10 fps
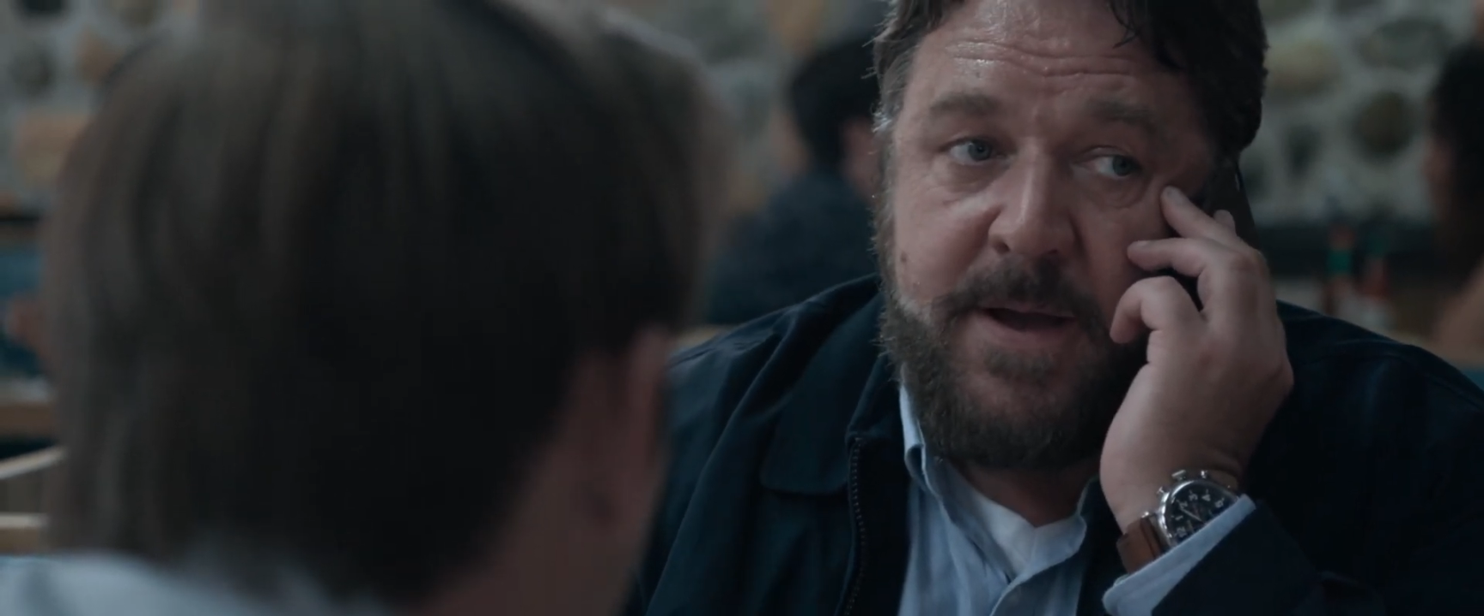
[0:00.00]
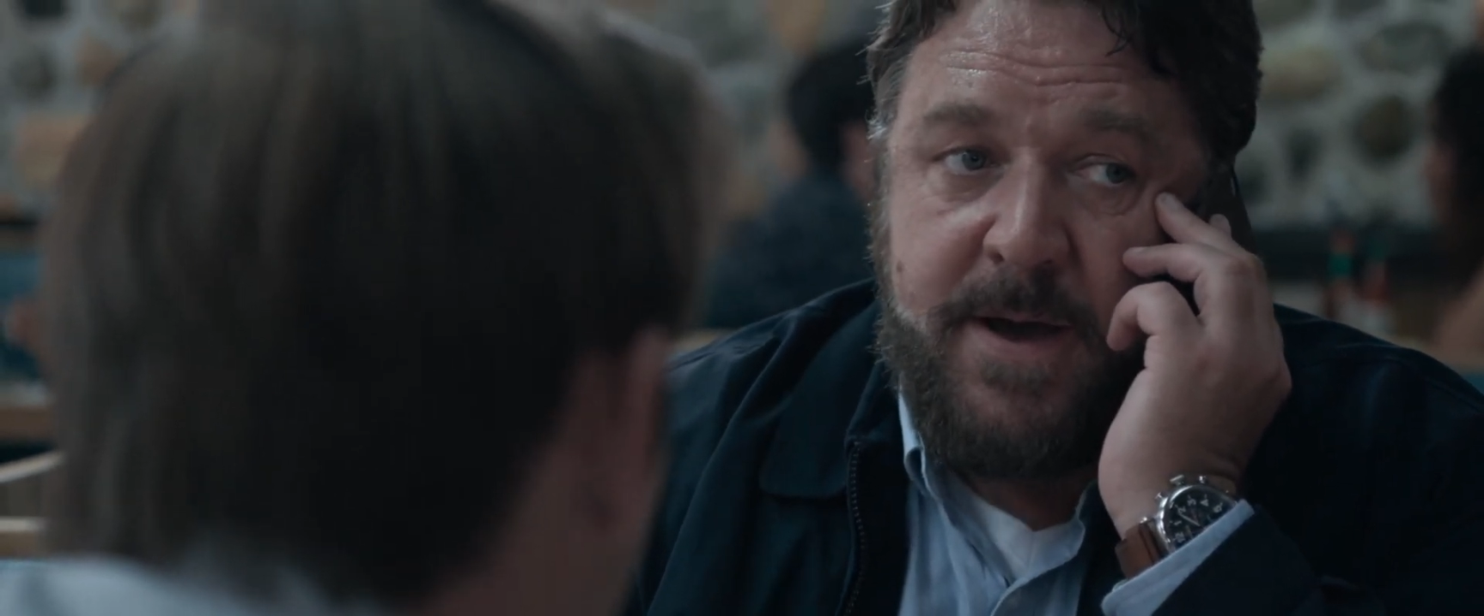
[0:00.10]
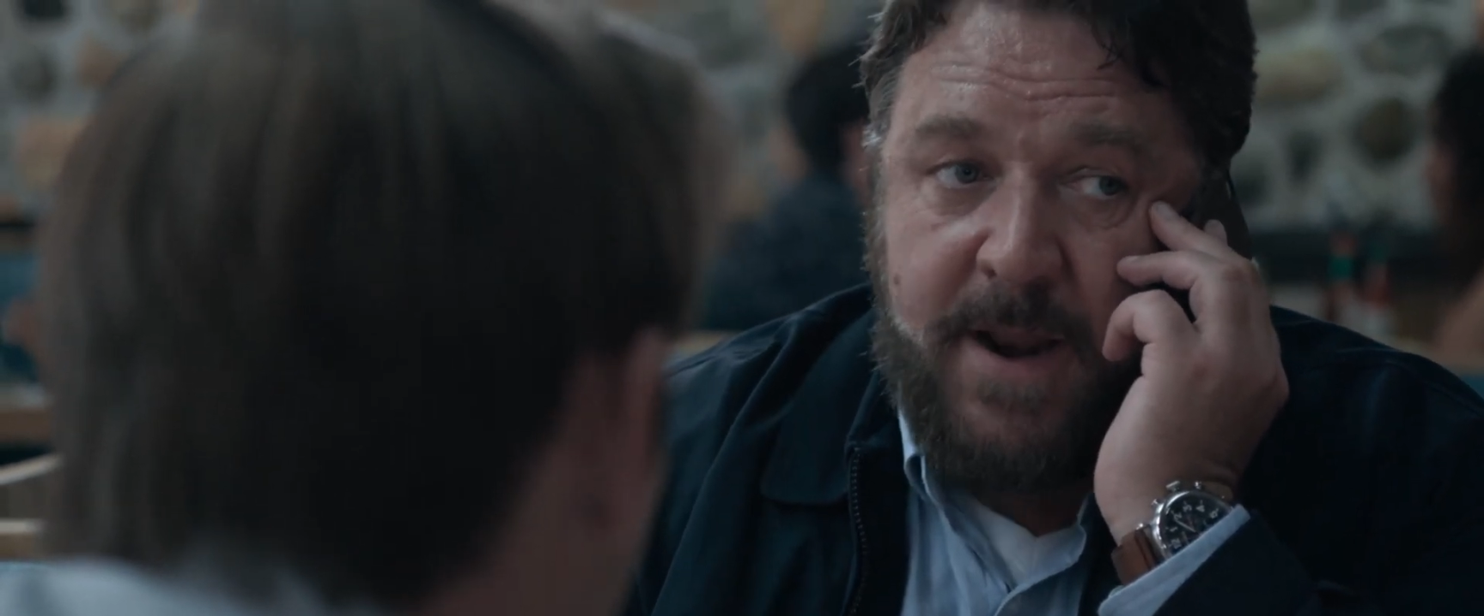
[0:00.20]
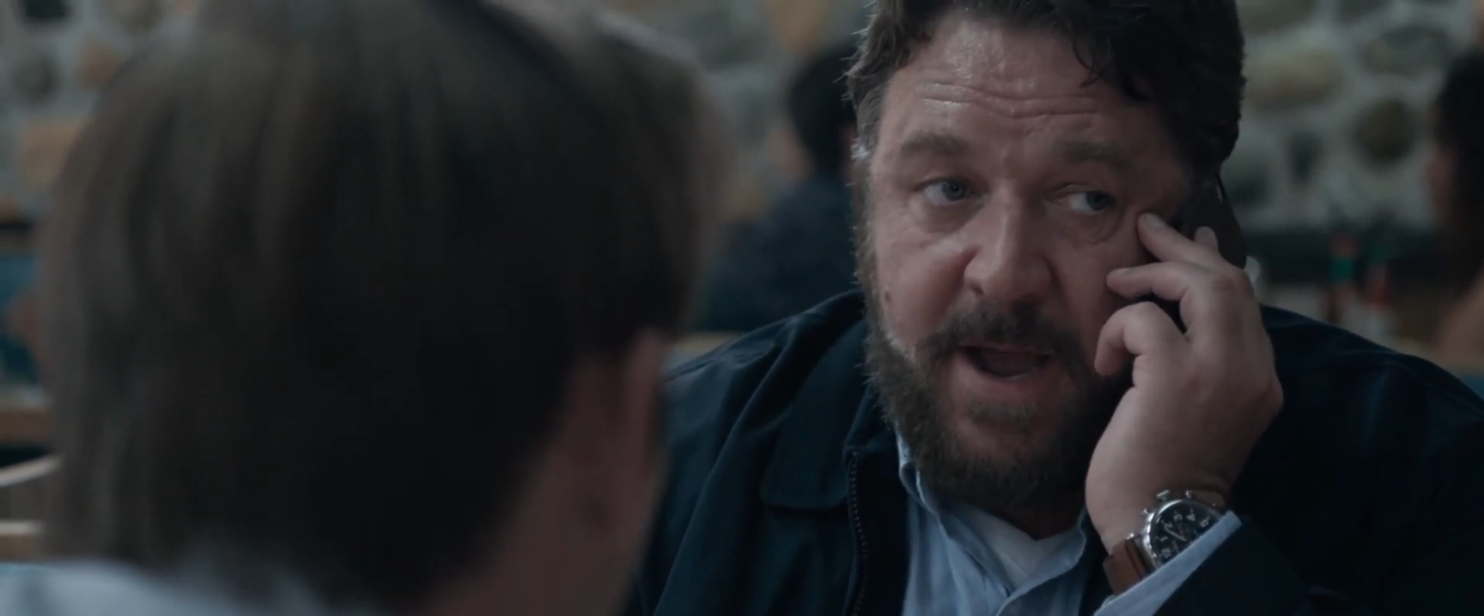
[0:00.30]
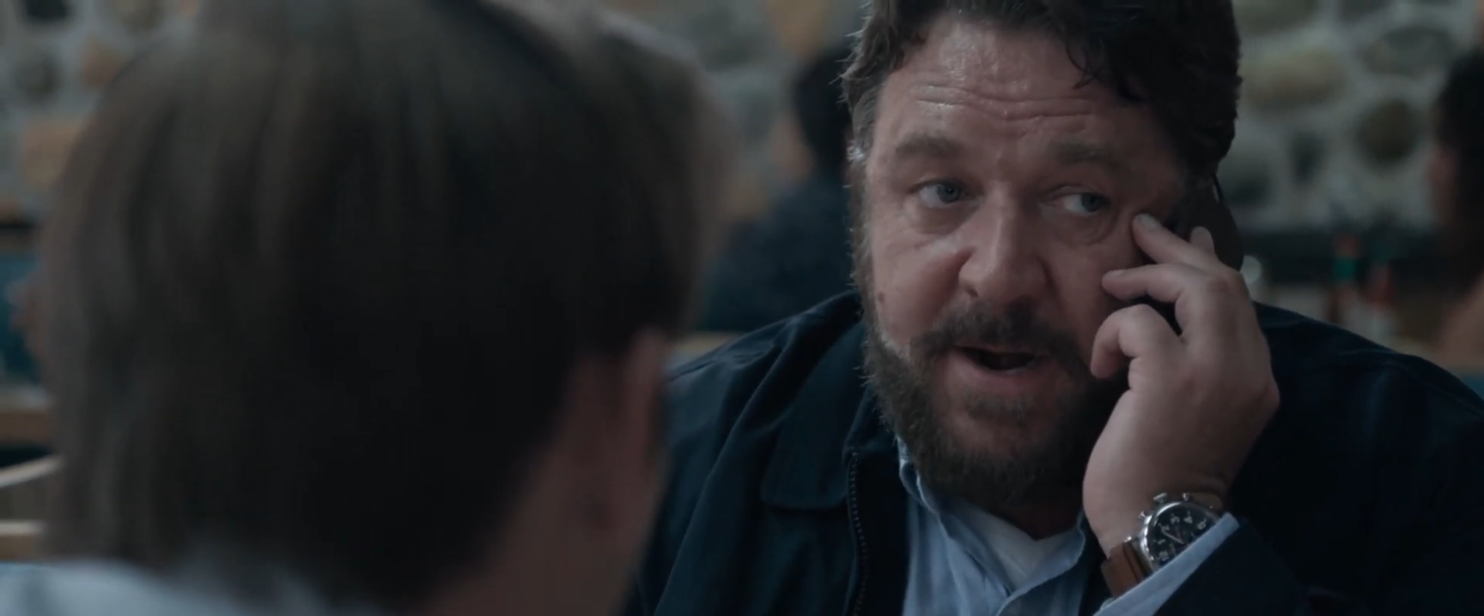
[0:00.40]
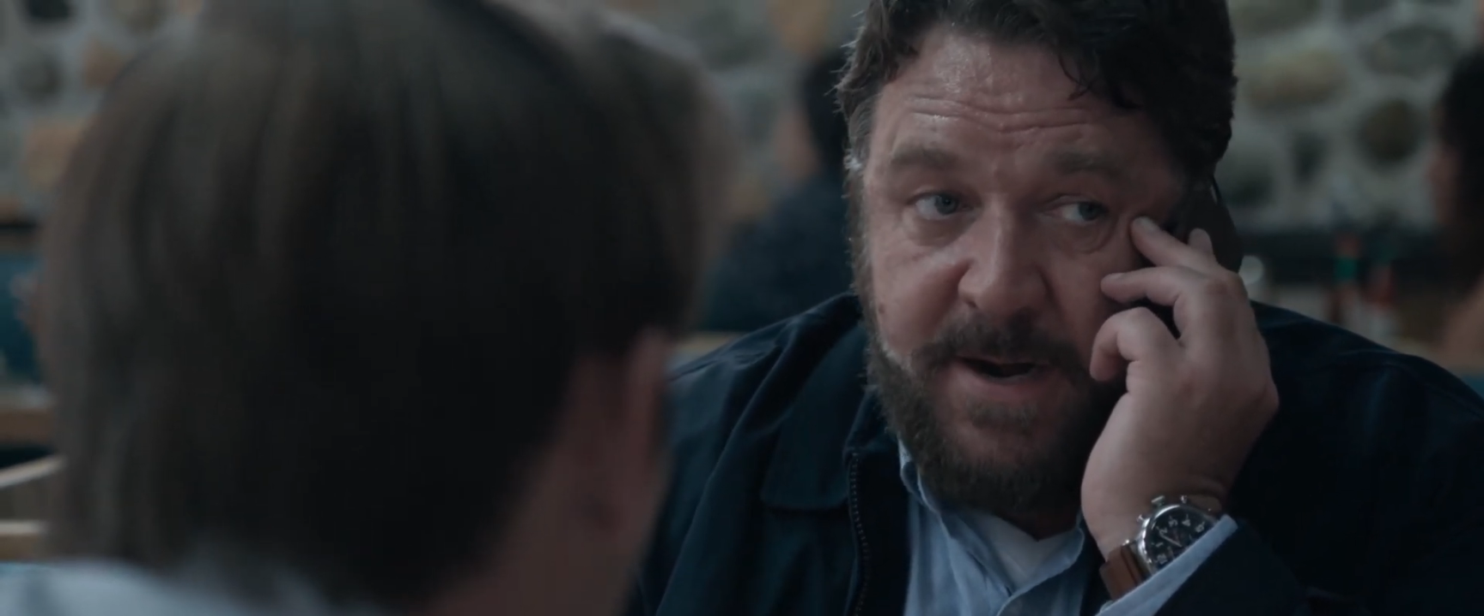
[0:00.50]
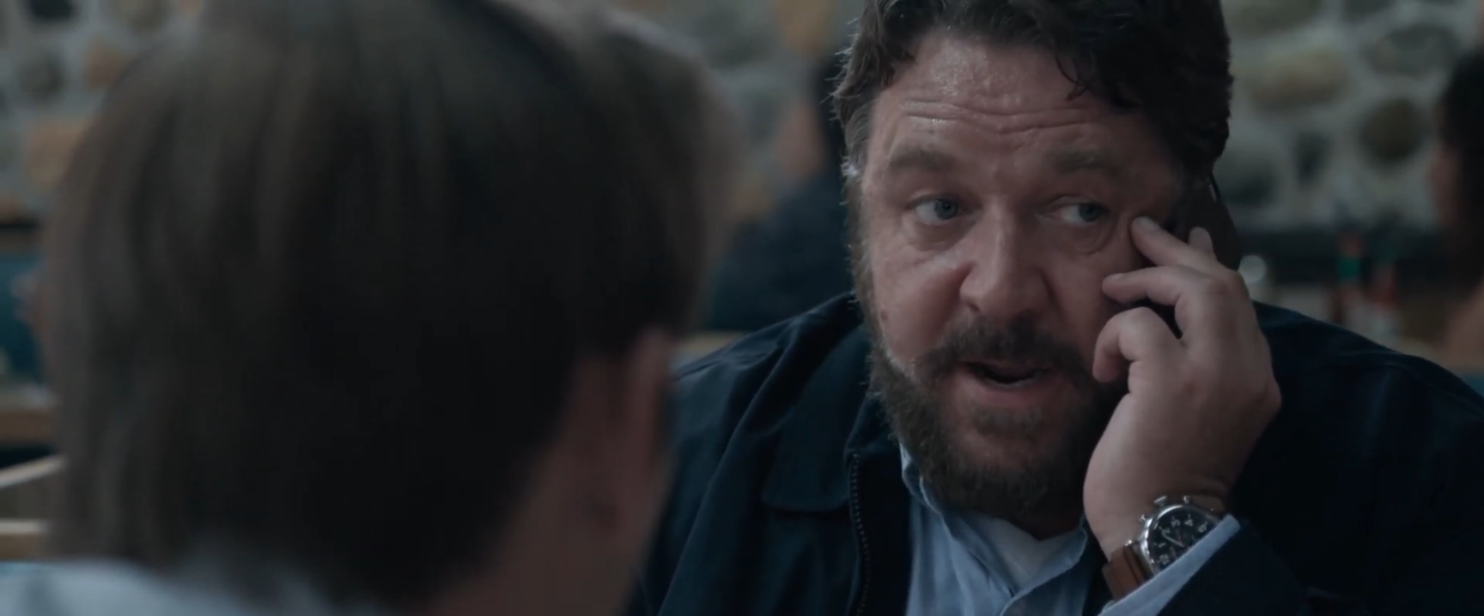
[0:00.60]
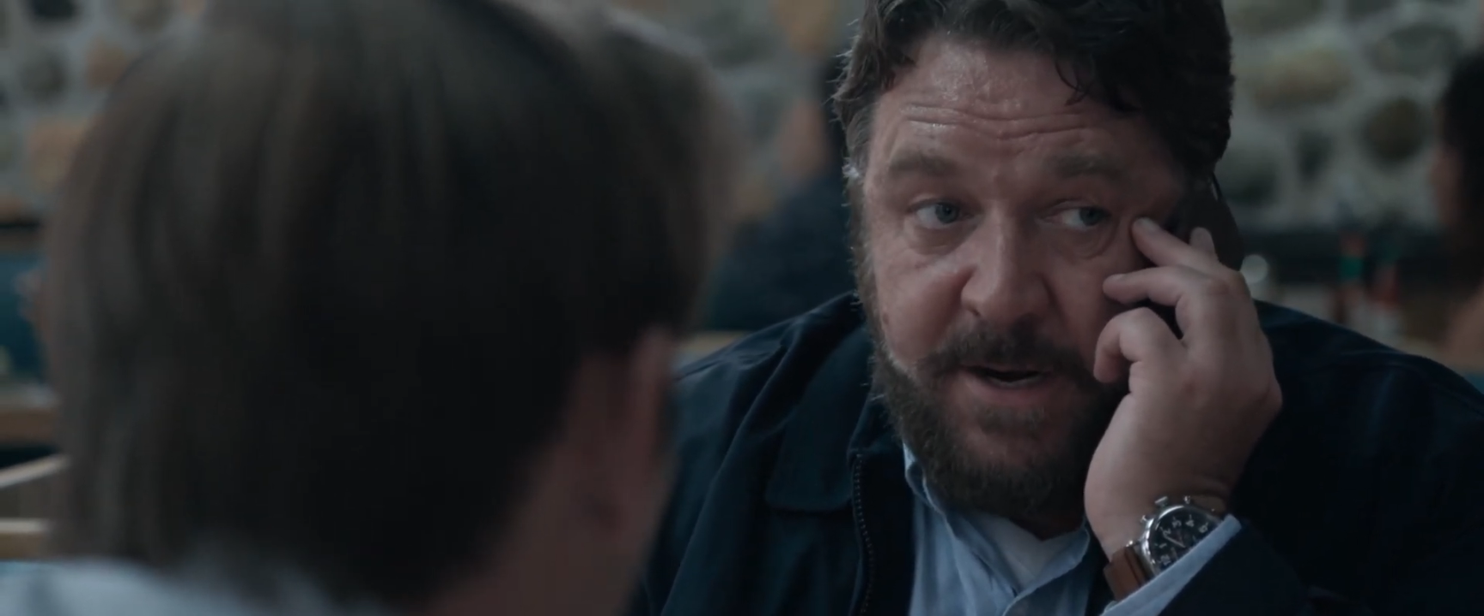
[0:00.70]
from Andy's